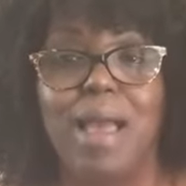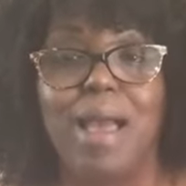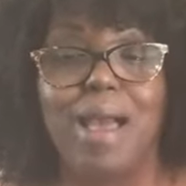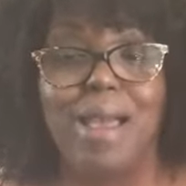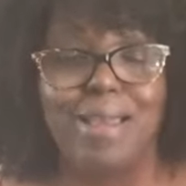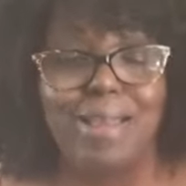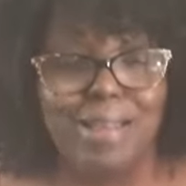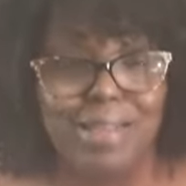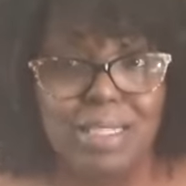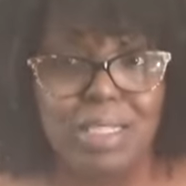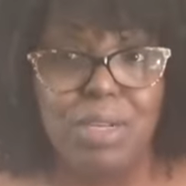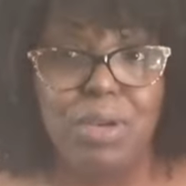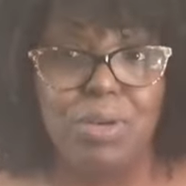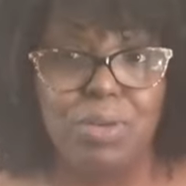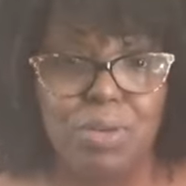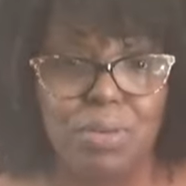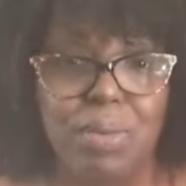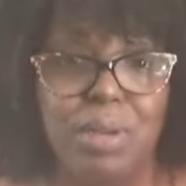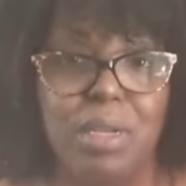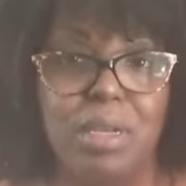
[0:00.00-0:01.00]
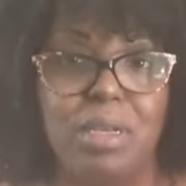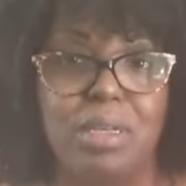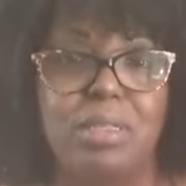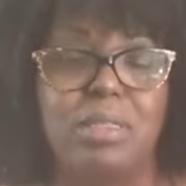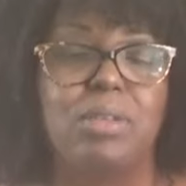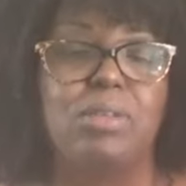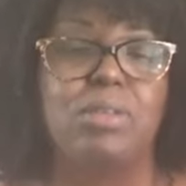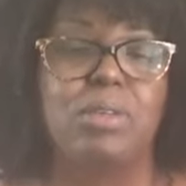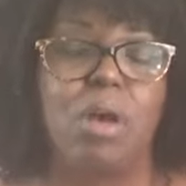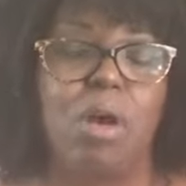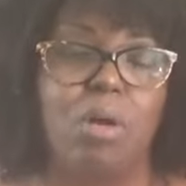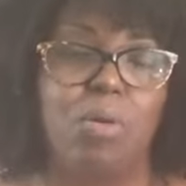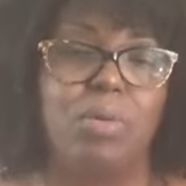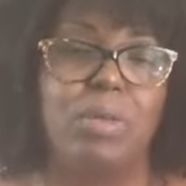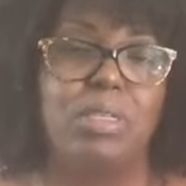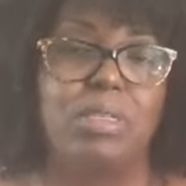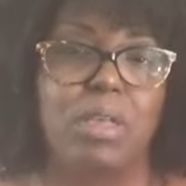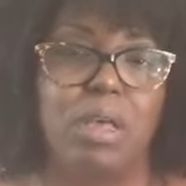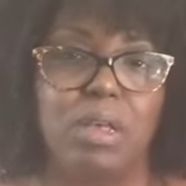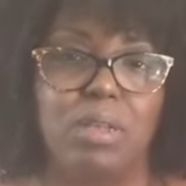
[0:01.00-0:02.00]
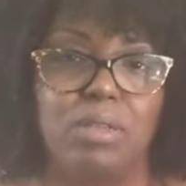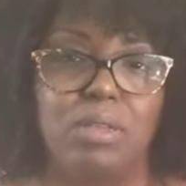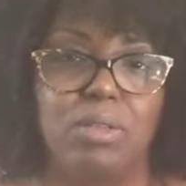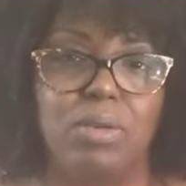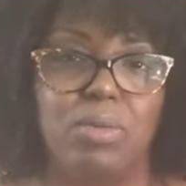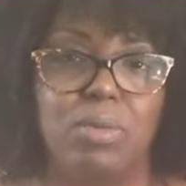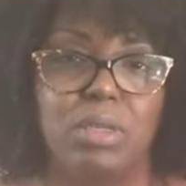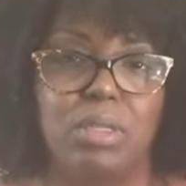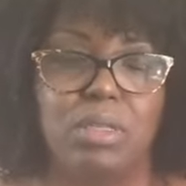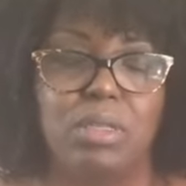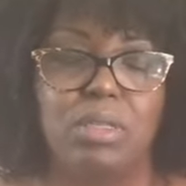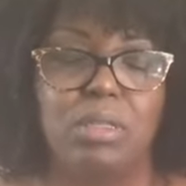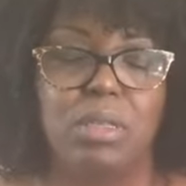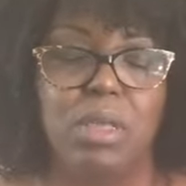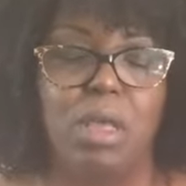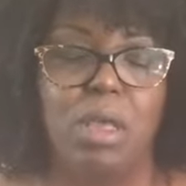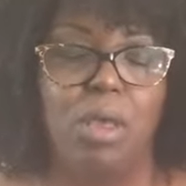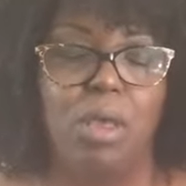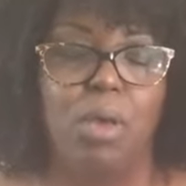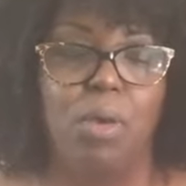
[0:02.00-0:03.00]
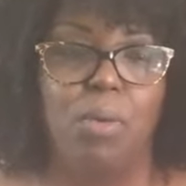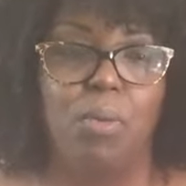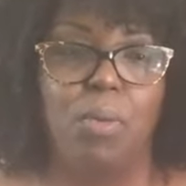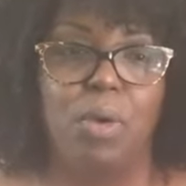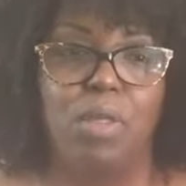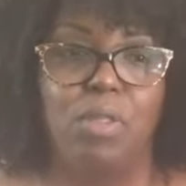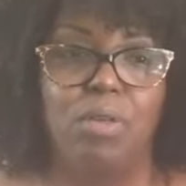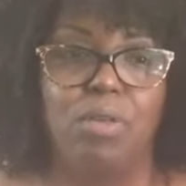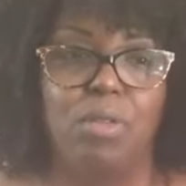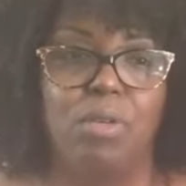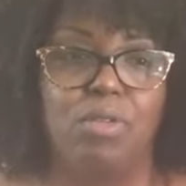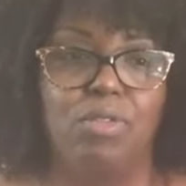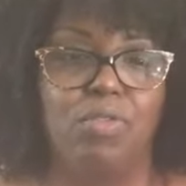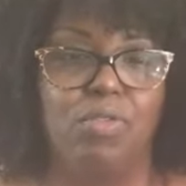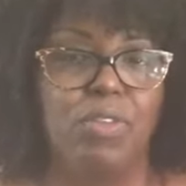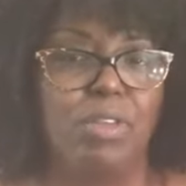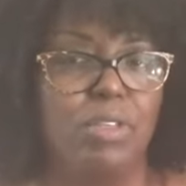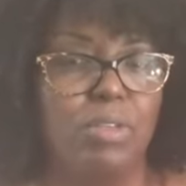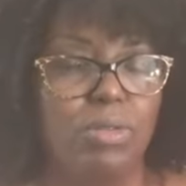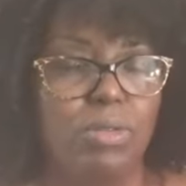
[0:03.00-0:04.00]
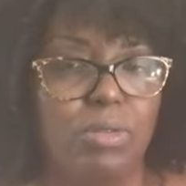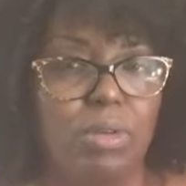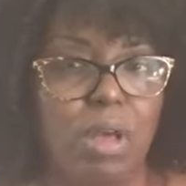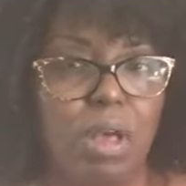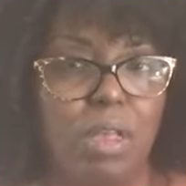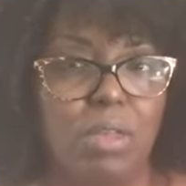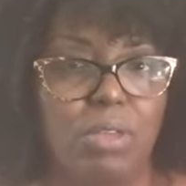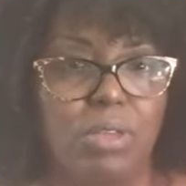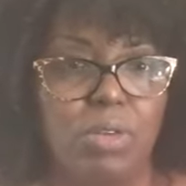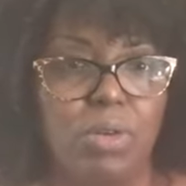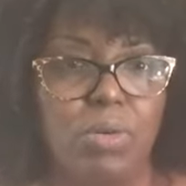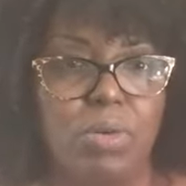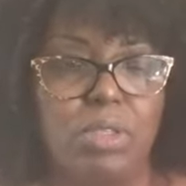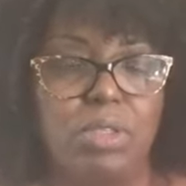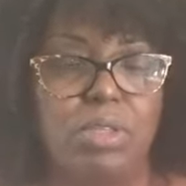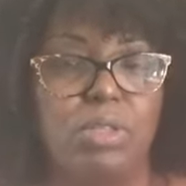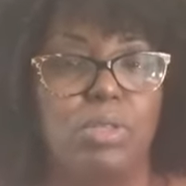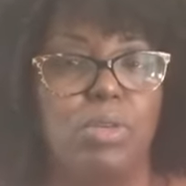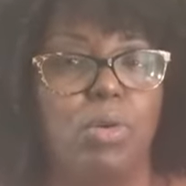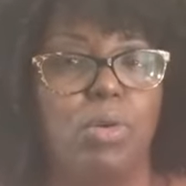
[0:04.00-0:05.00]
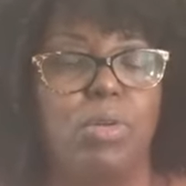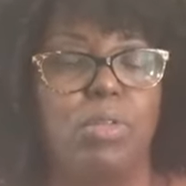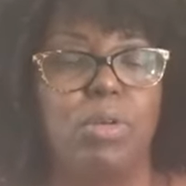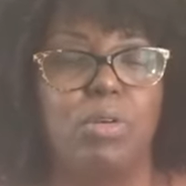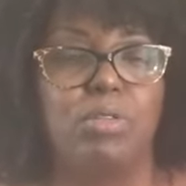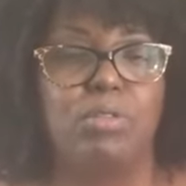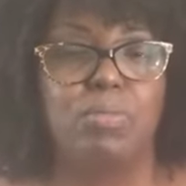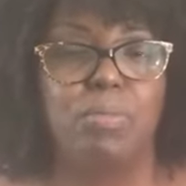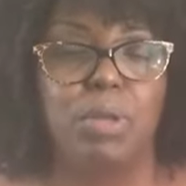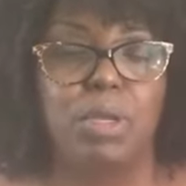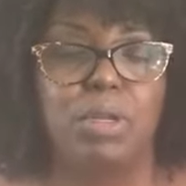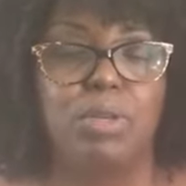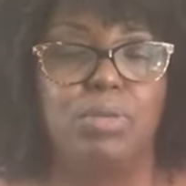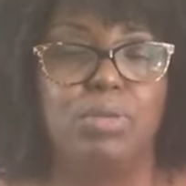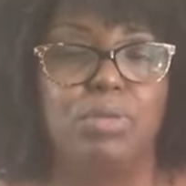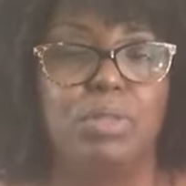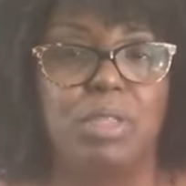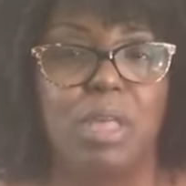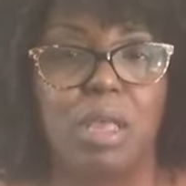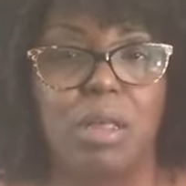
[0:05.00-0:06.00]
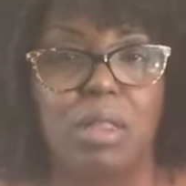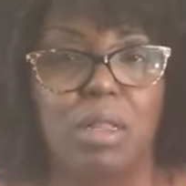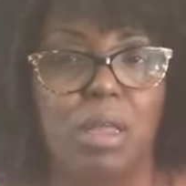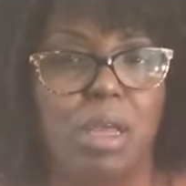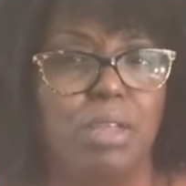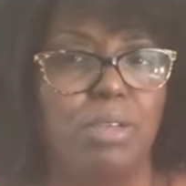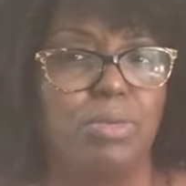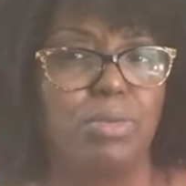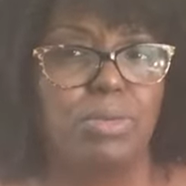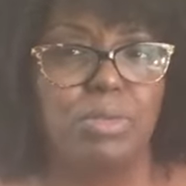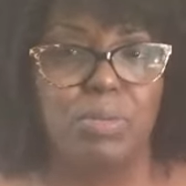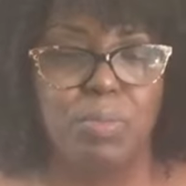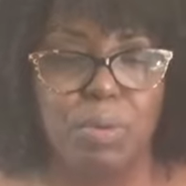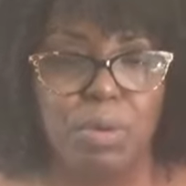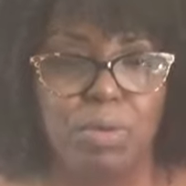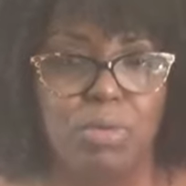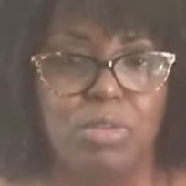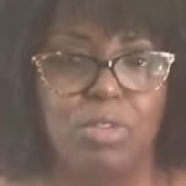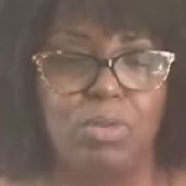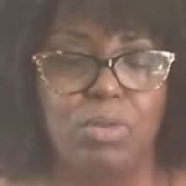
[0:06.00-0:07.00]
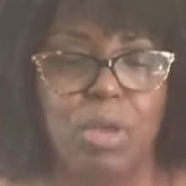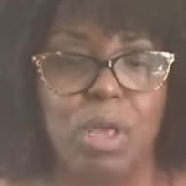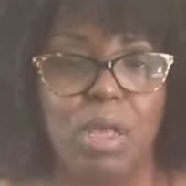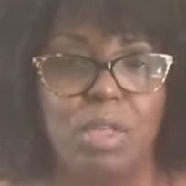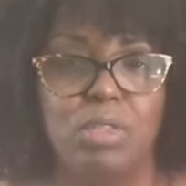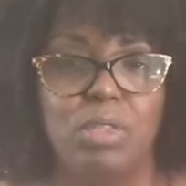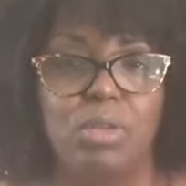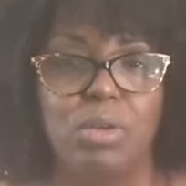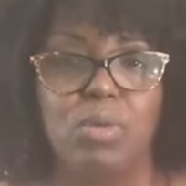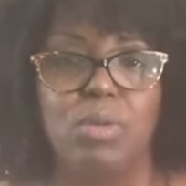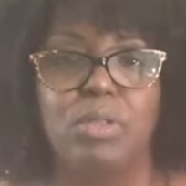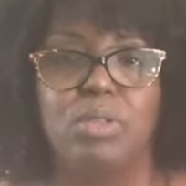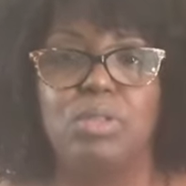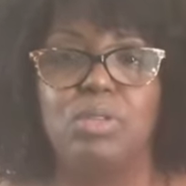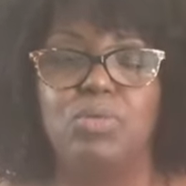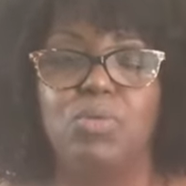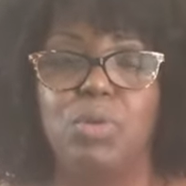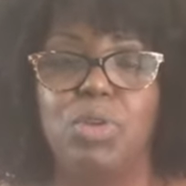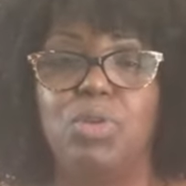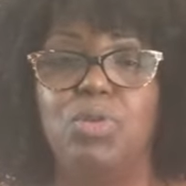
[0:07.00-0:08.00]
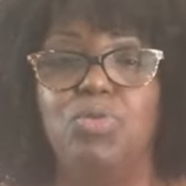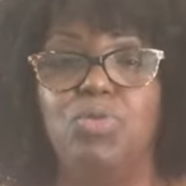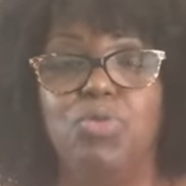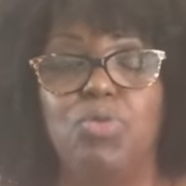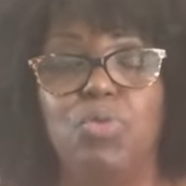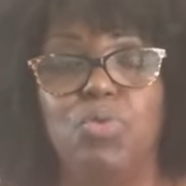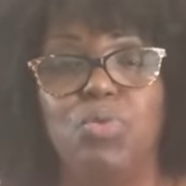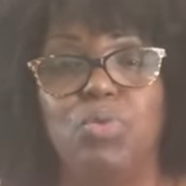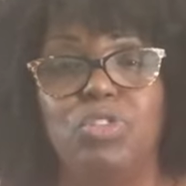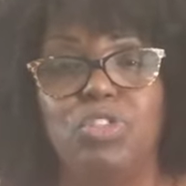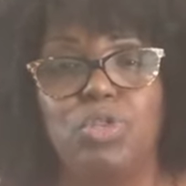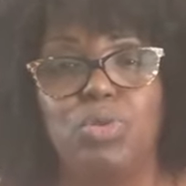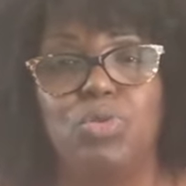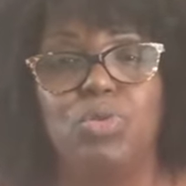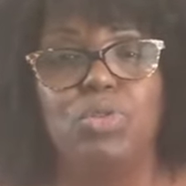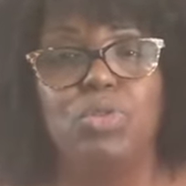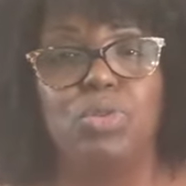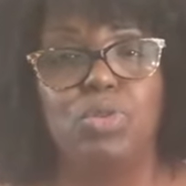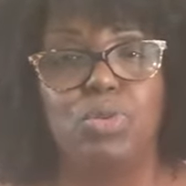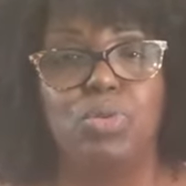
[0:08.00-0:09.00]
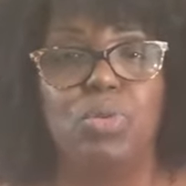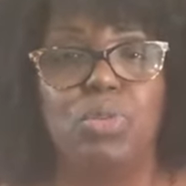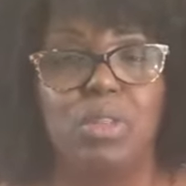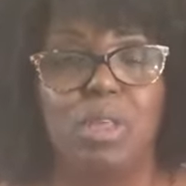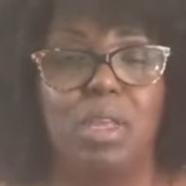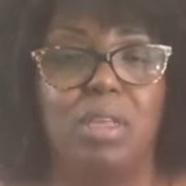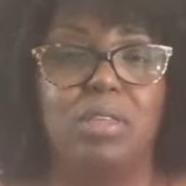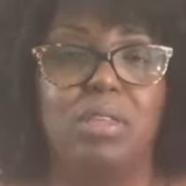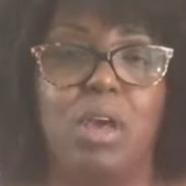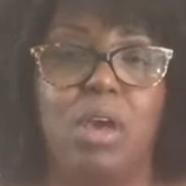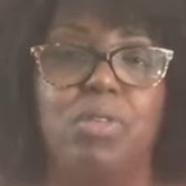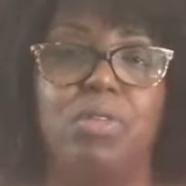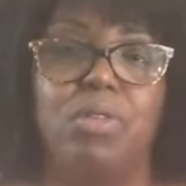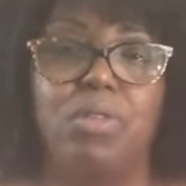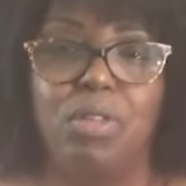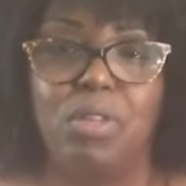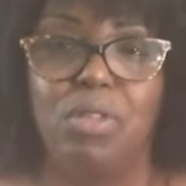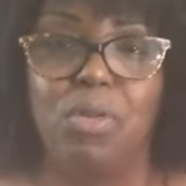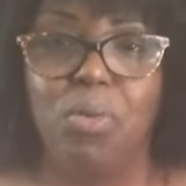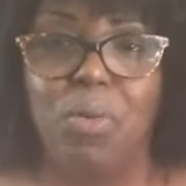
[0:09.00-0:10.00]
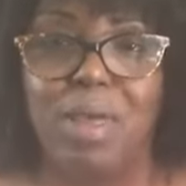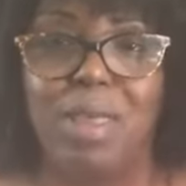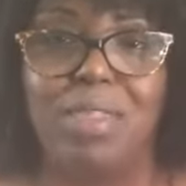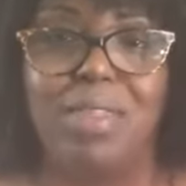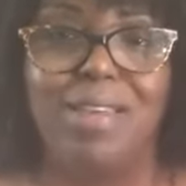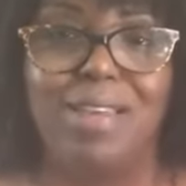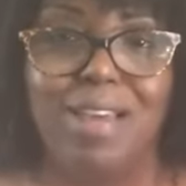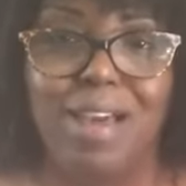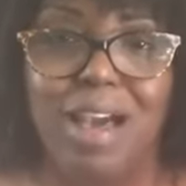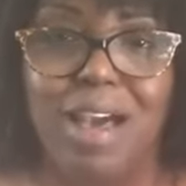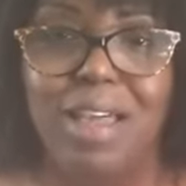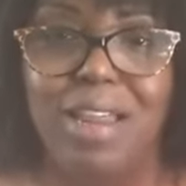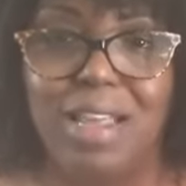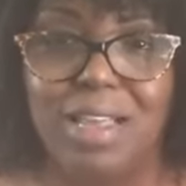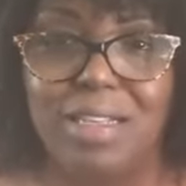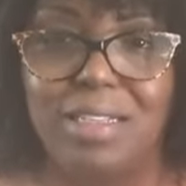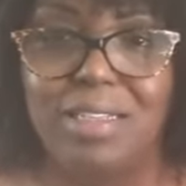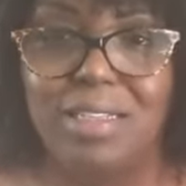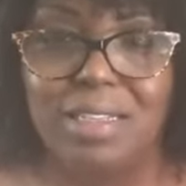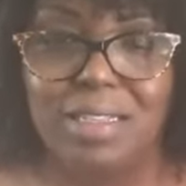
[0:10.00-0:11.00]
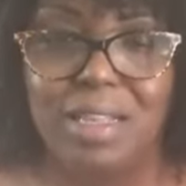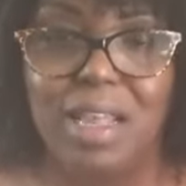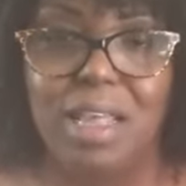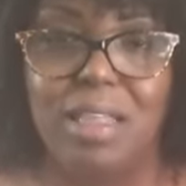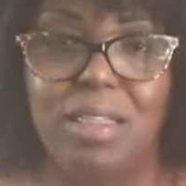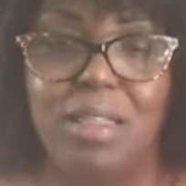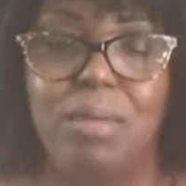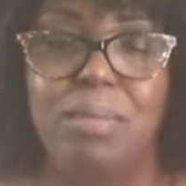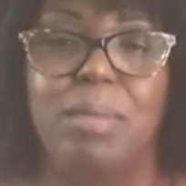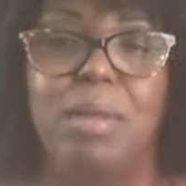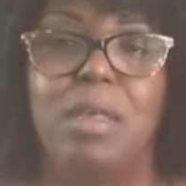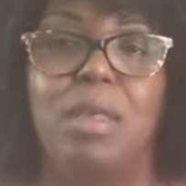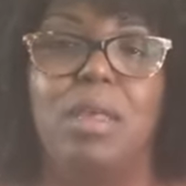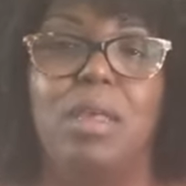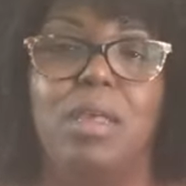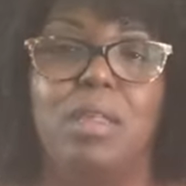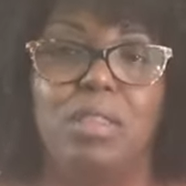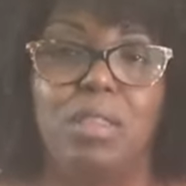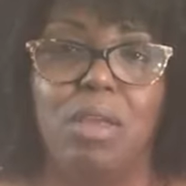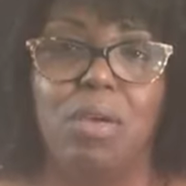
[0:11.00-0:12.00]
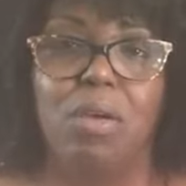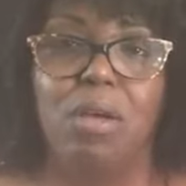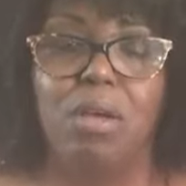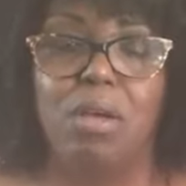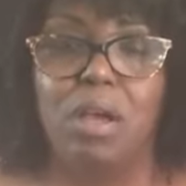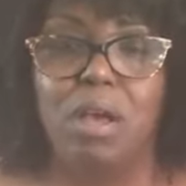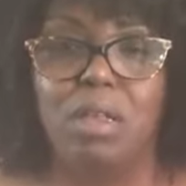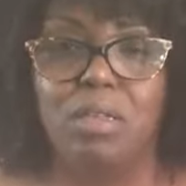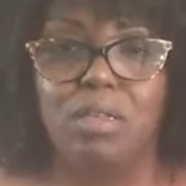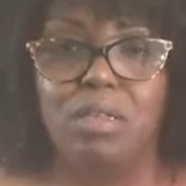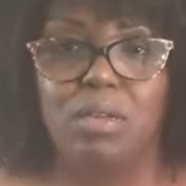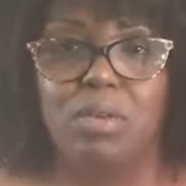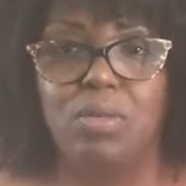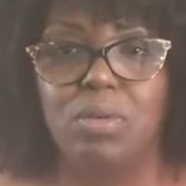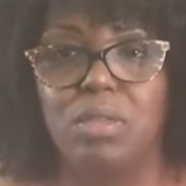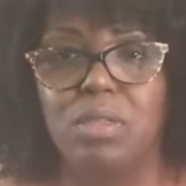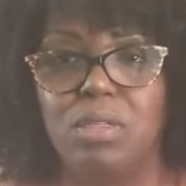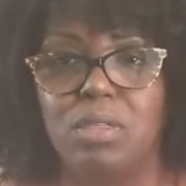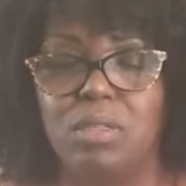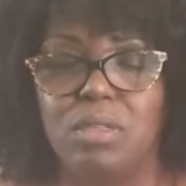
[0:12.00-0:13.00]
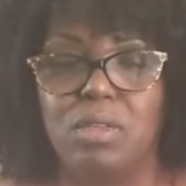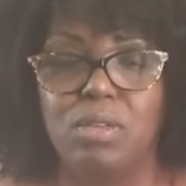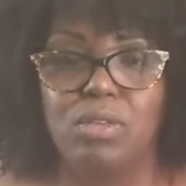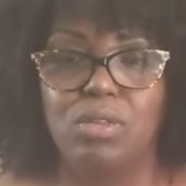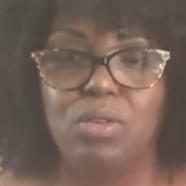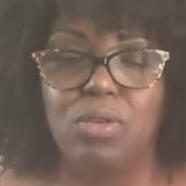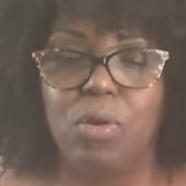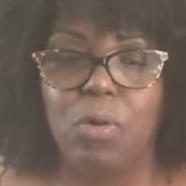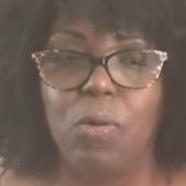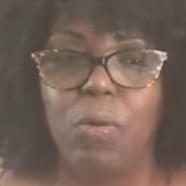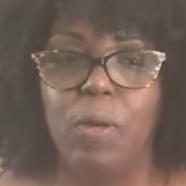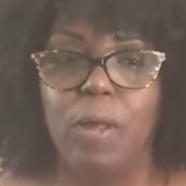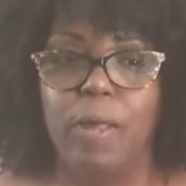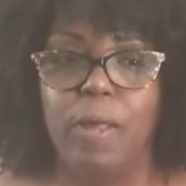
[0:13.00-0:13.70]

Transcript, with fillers: I can tell you, because there's always consequences, whether there's physical consequences or there's mental, psychological, spiritual consequences. When you do choose to do things other than the way that God has designed them, there are consequences. And so